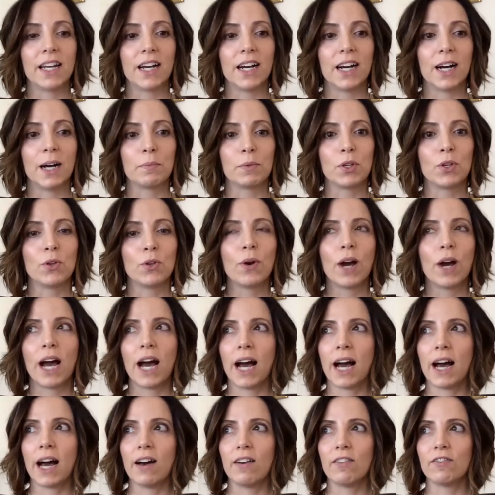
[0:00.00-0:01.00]
you
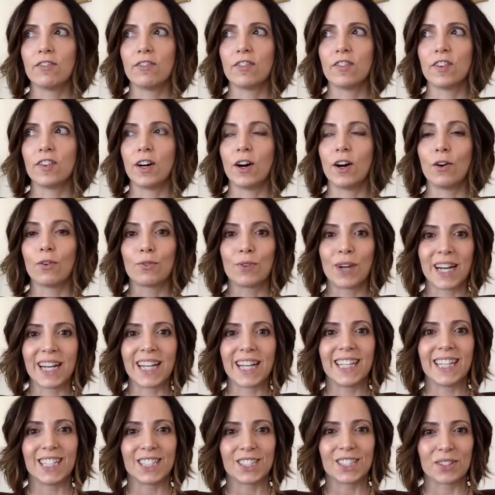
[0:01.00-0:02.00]
have
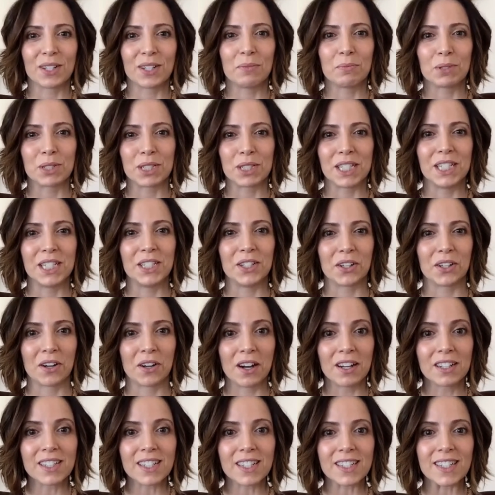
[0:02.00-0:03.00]
already Shreem Brzee in your
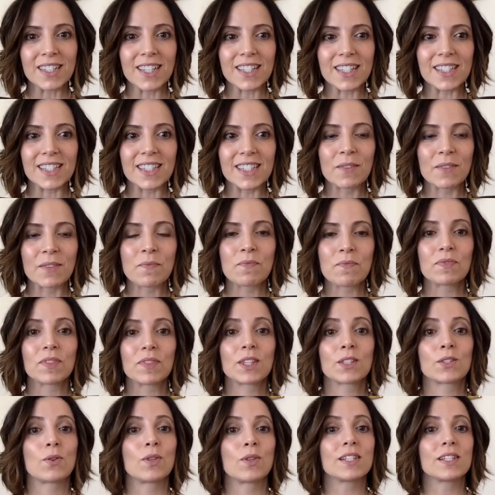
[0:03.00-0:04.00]
consciousness.
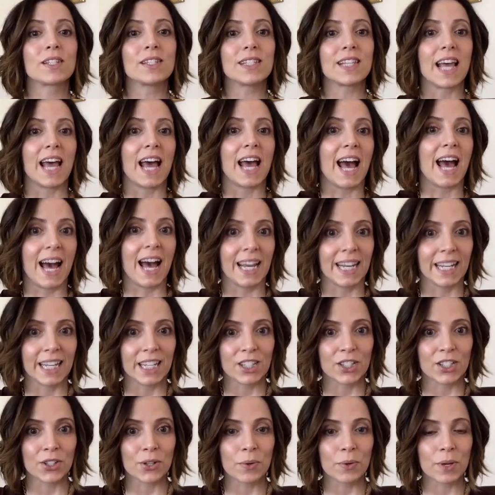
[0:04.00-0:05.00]
So this is adding
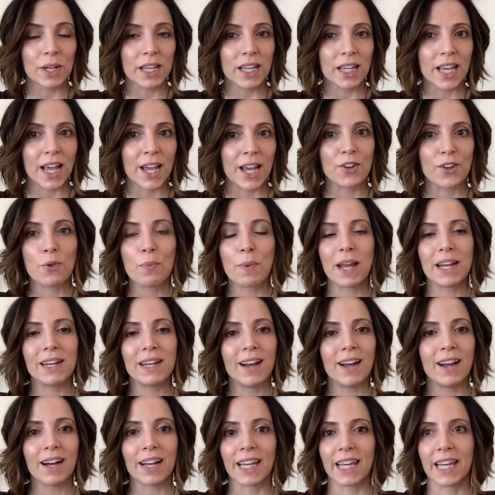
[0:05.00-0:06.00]
to it, and you may
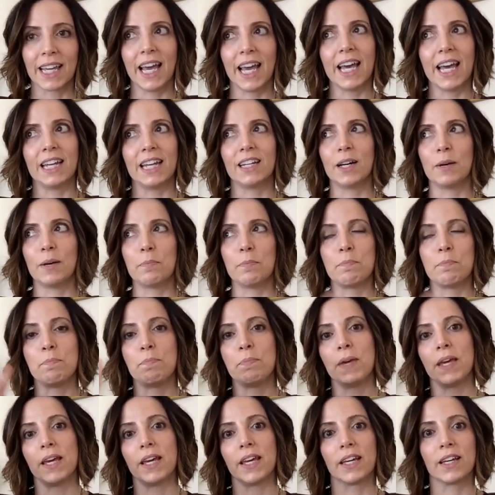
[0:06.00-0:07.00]
not get a
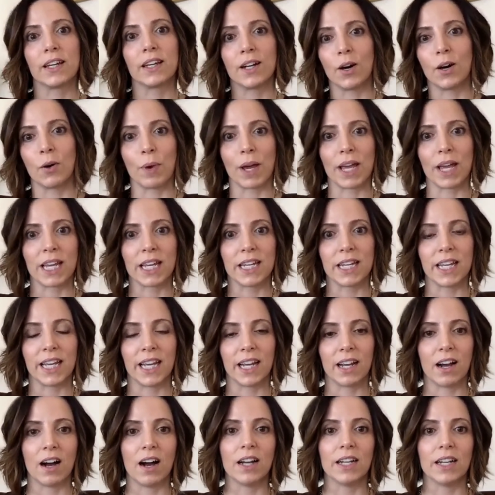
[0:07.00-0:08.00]
big
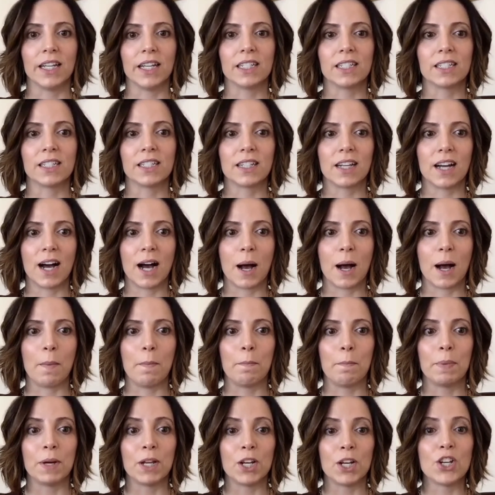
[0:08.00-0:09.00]
awakening on it,
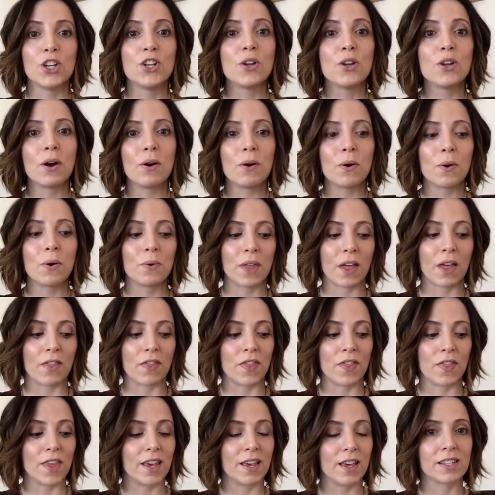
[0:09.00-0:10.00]
but know that
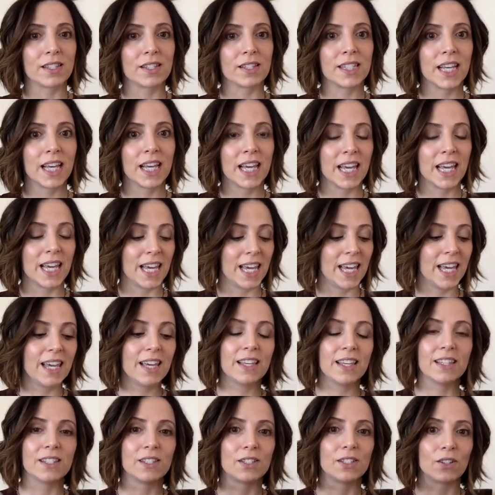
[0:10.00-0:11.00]
this
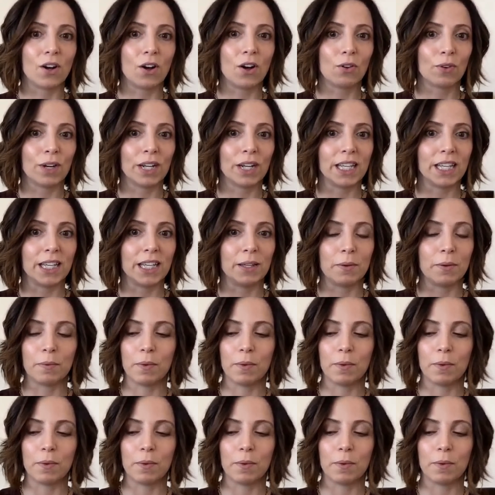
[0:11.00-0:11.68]
is already